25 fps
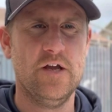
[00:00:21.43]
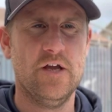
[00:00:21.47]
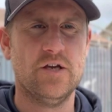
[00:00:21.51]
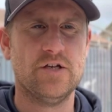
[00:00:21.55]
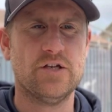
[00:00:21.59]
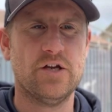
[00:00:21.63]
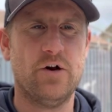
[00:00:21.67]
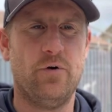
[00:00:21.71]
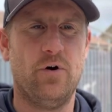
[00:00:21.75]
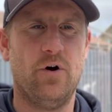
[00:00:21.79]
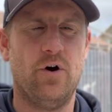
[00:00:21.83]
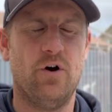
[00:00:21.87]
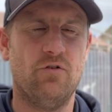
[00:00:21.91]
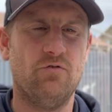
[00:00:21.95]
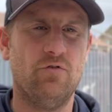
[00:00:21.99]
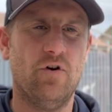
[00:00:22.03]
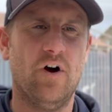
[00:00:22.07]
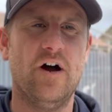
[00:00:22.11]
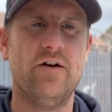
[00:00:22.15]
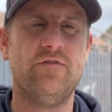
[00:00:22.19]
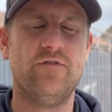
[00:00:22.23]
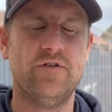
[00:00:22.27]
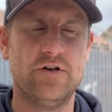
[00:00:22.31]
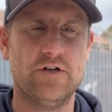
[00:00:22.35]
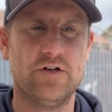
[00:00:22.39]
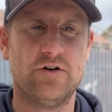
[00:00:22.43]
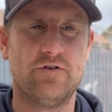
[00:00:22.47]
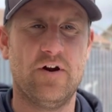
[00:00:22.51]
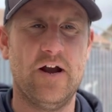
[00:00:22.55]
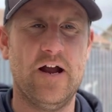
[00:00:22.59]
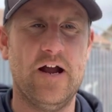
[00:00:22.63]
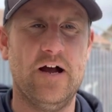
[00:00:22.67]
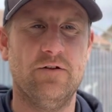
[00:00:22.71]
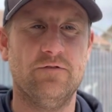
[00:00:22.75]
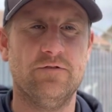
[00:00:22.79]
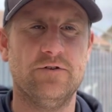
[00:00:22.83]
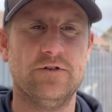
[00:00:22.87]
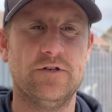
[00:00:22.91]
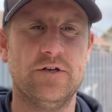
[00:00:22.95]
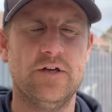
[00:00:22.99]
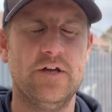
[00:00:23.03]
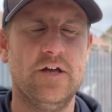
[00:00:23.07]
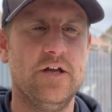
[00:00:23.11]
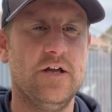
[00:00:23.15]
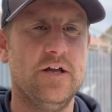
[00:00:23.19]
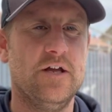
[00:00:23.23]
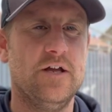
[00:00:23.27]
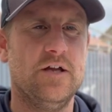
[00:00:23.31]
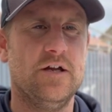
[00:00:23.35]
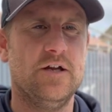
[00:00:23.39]
So i arrive at the ground,
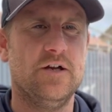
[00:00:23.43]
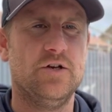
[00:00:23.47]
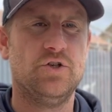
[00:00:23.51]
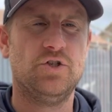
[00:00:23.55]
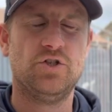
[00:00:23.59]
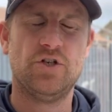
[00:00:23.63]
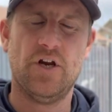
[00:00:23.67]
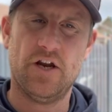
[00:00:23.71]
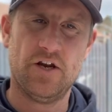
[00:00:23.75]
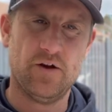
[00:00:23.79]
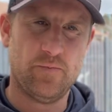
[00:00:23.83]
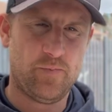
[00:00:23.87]
check